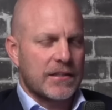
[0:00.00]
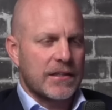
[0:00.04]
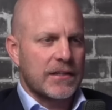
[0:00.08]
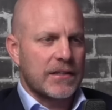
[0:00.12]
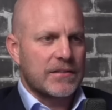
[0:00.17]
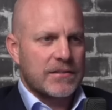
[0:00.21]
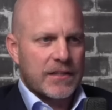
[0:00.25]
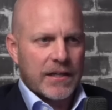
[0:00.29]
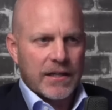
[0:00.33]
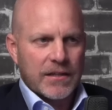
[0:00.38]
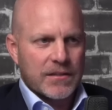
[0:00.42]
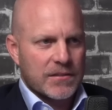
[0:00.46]
It
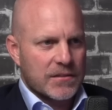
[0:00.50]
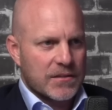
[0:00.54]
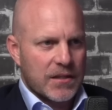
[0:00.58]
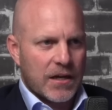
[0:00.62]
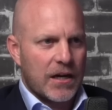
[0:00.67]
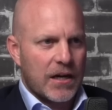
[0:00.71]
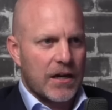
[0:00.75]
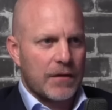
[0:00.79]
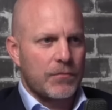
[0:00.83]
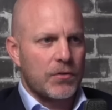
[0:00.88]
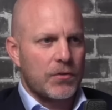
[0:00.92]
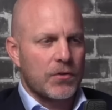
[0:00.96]
takes
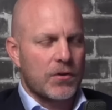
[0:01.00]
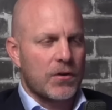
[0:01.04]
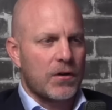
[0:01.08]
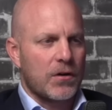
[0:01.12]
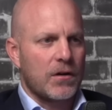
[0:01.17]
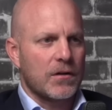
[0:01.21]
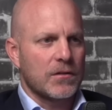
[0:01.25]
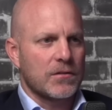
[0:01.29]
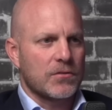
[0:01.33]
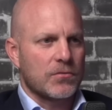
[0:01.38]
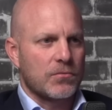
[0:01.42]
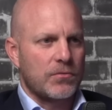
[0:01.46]
time. You
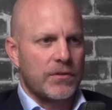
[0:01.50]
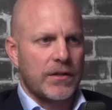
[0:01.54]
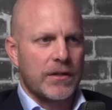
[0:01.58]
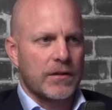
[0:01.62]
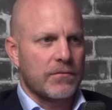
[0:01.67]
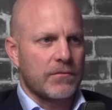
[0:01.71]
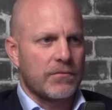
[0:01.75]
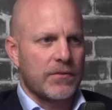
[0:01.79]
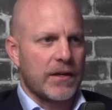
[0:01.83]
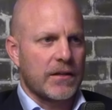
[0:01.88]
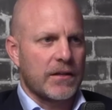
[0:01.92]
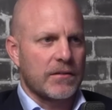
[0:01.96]
can't
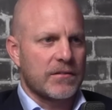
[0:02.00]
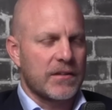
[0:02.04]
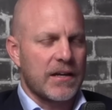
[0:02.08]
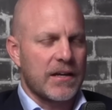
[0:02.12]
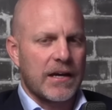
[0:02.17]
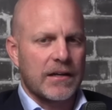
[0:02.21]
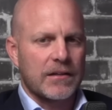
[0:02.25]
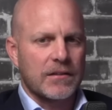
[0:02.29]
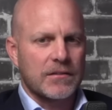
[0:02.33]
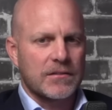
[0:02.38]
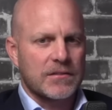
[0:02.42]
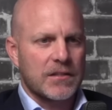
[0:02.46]
reinvent
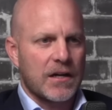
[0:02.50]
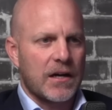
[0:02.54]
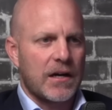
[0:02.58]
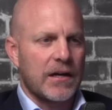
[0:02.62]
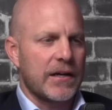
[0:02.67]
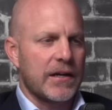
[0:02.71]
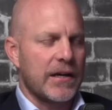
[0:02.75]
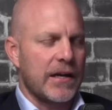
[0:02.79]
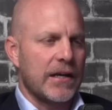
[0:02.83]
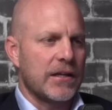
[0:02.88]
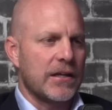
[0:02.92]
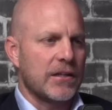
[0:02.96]
an
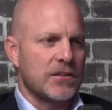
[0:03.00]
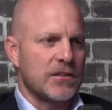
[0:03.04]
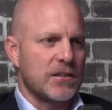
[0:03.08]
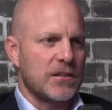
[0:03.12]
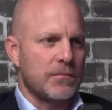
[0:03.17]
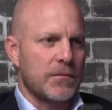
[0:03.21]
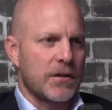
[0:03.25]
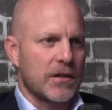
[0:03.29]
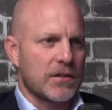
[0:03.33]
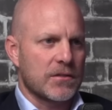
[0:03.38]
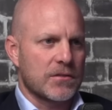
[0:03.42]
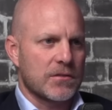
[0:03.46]
entire energy
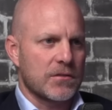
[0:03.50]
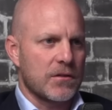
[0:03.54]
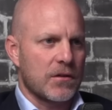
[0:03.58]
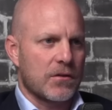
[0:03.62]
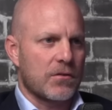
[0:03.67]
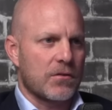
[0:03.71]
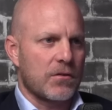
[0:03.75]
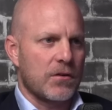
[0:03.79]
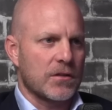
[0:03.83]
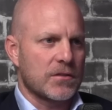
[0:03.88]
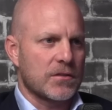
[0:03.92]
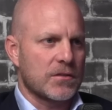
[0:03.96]
mix
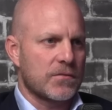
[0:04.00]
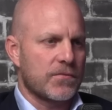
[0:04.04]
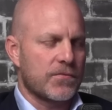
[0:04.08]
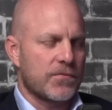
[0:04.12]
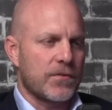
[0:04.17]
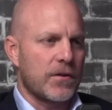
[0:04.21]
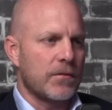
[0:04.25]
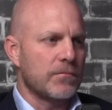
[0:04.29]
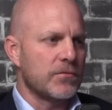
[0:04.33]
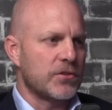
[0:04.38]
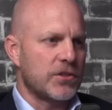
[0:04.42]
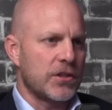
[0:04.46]
across
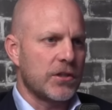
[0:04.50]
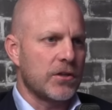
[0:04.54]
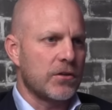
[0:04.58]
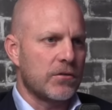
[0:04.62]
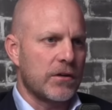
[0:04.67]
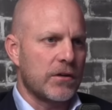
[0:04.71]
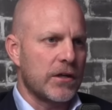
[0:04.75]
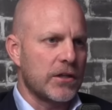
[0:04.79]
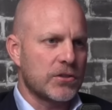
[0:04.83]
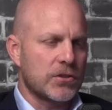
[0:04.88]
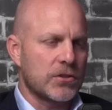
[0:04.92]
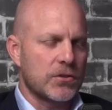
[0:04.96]
from
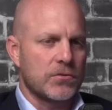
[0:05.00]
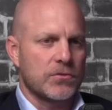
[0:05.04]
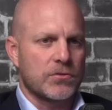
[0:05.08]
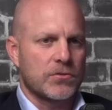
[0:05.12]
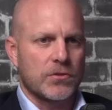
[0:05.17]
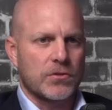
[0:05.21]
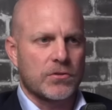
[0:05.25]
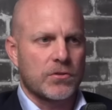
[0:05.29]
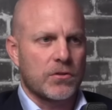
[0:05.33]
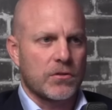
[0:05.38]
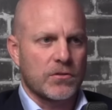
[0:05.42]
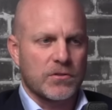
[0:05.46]
generation to
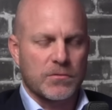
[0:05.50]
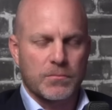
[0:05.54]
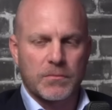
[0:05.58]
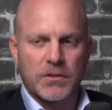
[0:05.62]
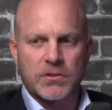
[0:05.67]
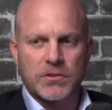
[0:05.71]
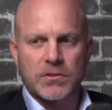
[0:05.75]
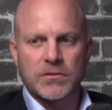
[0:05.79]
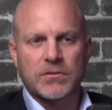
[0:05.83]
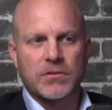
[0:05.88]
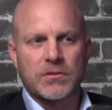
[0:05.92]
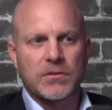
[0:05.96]

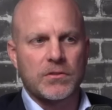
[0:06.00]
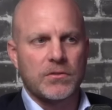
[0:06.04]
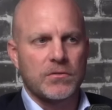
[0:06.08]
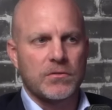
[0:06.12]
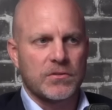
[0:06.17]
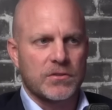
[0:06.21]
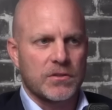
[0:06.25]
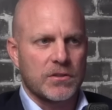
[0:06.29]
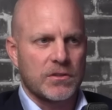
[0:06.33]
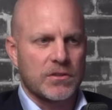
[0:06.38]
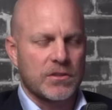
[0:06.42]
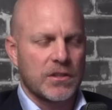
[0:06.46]
transmission to
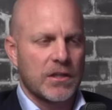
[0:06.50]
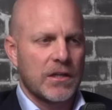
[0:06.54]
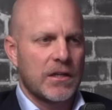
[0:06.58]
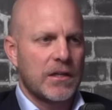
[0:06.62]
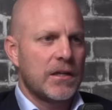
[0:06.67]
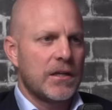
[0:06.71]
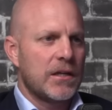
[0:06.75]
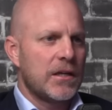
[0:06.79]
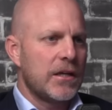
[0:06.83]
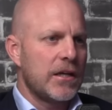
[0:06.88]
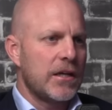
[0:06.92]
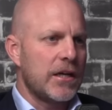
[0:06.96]
usage
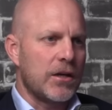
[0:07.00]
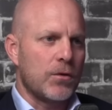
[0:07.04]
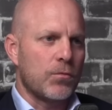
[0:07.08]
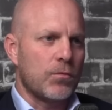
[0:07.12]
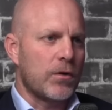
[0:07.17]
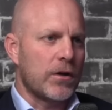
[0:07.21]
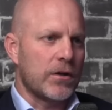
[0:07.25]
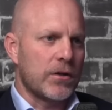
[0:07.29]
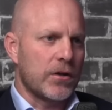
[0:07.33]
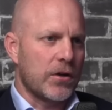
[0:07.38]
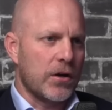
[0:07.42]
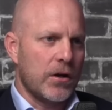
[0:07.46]
in
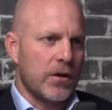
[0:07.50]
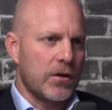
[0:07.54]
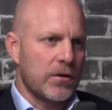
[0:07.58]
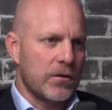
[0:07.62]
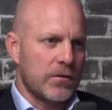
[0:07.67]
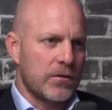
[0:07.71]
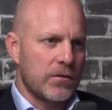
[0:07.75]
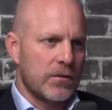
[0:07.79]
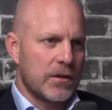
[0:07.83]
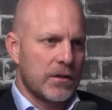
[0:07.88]
one go.